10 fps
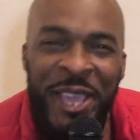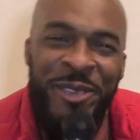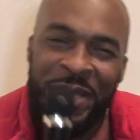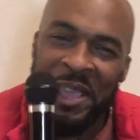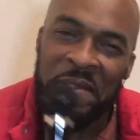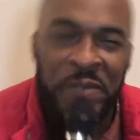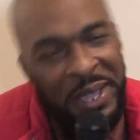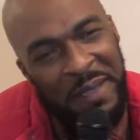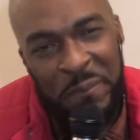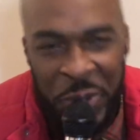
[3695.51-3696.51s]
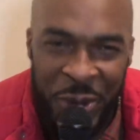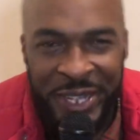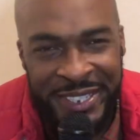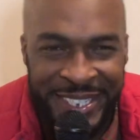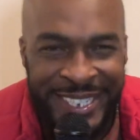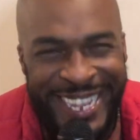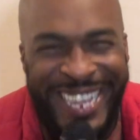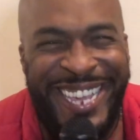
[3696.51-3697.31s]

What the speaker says: You out here fucking boys and shit.